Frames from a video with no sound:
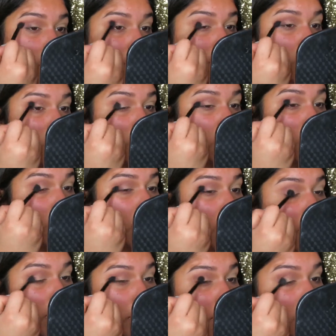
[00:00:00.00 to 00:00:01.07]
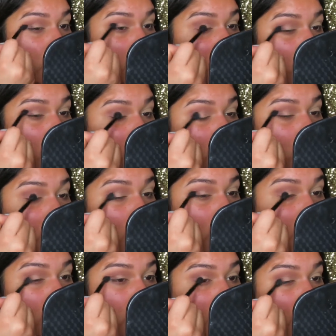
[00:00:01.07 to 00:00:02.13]
And I'm just blending those
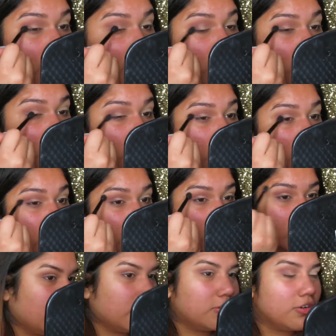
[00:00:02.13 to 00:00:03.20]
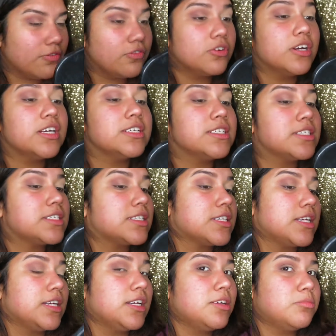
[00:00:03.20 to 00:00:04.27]
shades together. I don't know if you guys
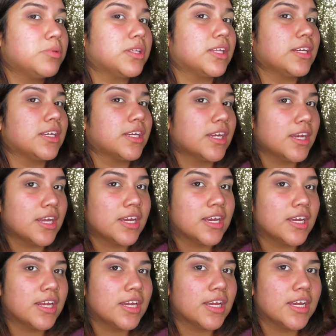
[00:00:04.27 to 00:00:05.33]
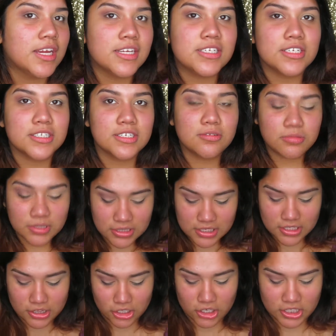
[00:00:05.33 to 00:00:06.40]
see, but like, it doesn't
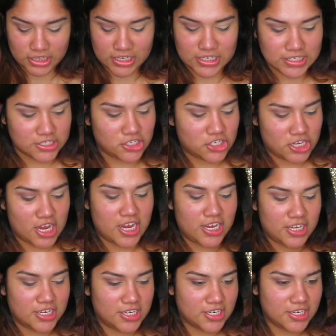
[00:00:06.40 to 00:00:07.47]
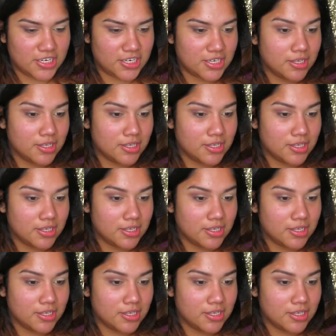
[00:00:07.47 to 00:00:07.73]
really look like the shade